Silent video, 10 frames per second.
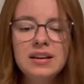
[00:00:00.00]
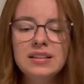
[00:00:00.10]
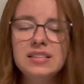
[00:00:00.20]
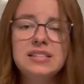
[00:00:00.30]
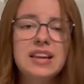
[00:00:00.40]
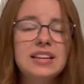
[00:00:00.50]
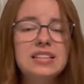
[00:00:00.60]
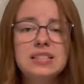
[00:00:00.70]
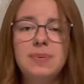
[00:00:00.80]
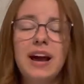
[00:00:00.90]
This takes
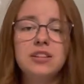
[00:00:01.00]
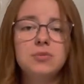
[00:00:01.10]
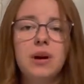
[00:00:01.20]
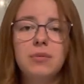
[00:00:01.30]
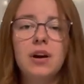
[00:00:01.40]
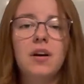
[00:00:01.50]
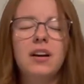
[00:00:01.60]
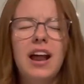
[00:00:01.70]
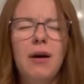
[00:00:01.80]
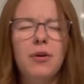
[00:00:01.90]
us back to where we are
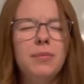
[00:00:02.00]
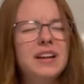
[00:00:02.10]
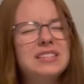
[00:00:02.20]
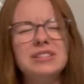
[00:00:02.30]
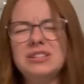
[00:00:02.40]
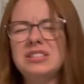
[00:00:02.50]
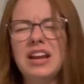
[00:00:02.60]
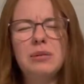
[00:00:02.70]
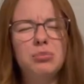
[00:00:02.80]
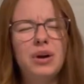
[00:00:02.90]
now with my
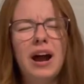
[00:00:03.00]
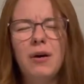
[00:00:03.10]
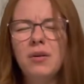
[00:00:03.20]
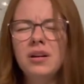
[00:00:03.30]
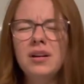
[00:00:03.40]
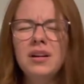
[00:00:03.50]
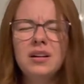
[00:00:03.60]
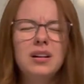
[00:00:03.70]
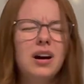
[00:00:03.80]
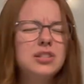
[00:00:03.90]
tear-stained brow.
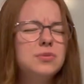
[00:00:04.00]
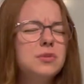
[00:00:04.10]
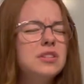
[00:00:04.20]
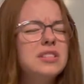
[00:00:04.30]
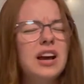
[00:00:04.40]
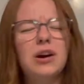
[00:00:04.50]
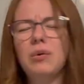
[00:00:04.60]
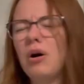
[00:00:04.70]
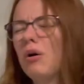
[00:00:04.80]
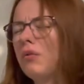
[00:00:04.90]
God's words echo
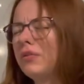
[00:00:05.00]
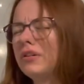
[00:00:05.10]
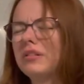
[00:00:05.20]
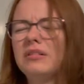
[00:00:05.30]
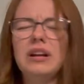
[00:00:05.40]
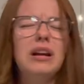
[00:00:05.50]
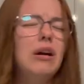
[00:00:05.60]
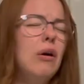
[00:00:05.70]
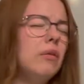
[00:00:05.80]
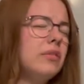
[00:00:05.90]
over and
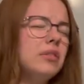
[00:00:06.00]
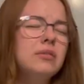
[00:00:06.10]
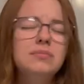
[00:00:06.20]
over